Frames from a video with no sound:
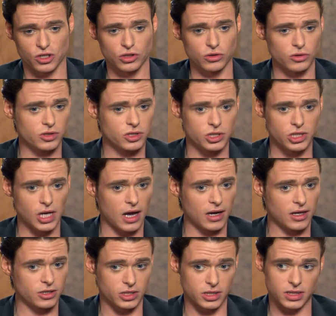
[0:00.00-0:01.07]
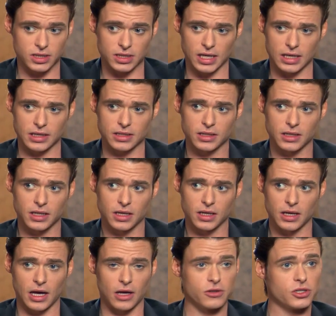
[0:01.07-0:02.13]
huge challenges, and
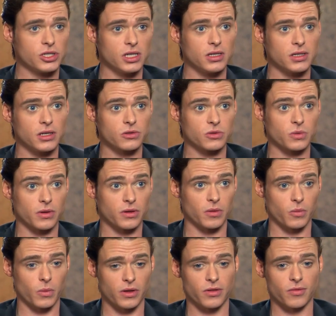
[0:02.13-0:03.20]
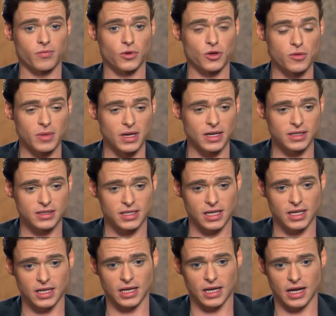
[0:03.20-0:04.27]
how she deals with them with
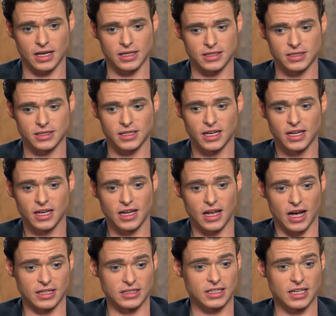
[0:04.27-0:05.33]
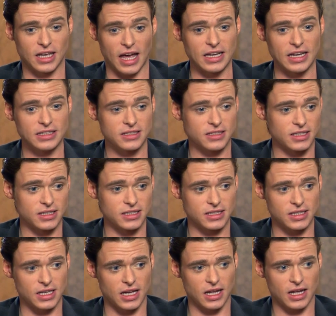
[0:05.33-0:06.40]
humility and
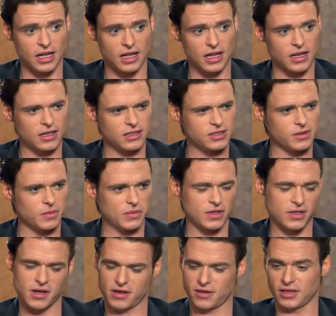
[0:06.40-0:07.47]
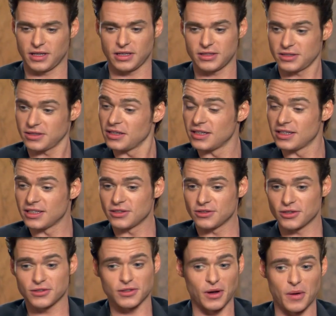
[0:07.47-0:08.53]
kindness, and it's something that I think's
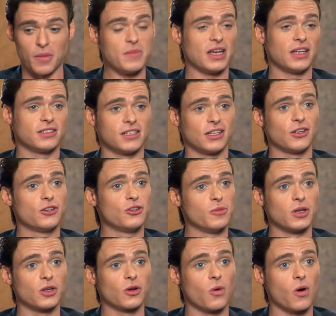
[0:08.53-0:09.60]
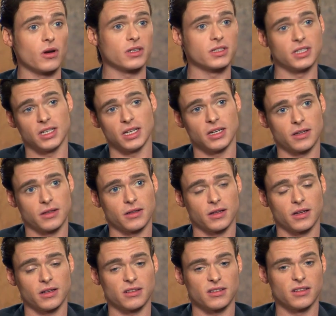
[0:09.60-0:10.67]
just amazing human quality. And I
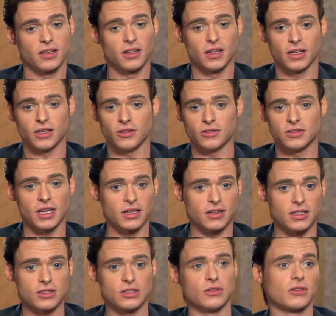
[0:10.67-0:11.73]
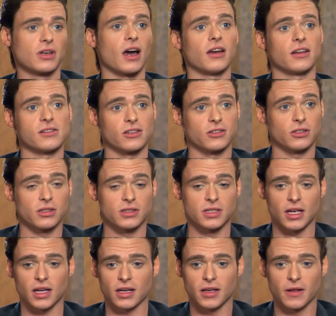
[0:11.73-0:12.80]
think you take these two characters and you
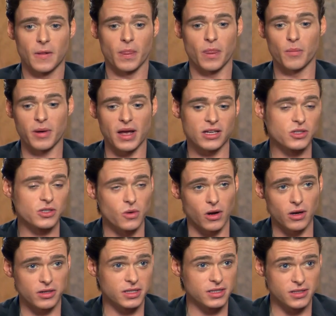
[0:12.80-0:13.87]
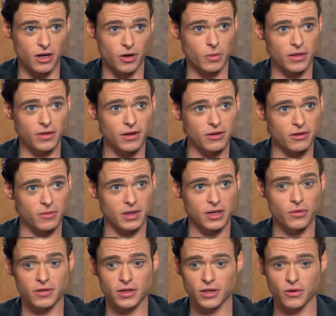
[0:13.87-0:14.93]
take the best qualities that are within them, and
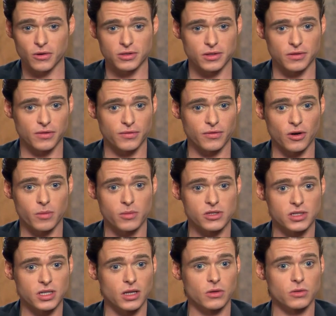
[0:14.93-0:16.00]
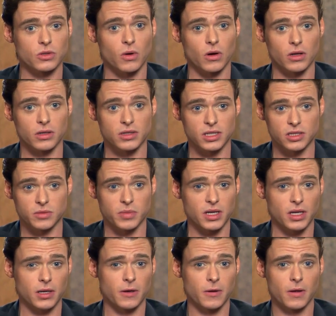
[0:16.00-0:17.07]
over the course of the film you see those qualities
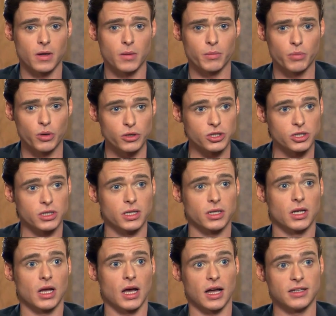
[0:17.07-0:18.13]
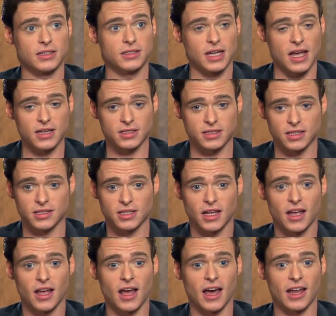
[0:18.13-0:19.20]
be pushed and tested,
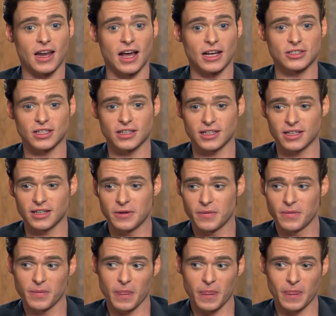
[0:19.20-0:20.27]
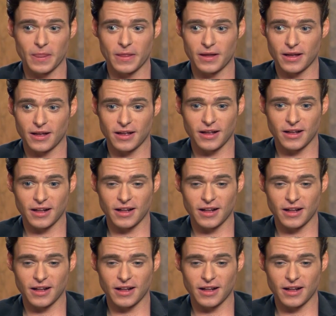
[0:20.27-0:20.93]
and actually the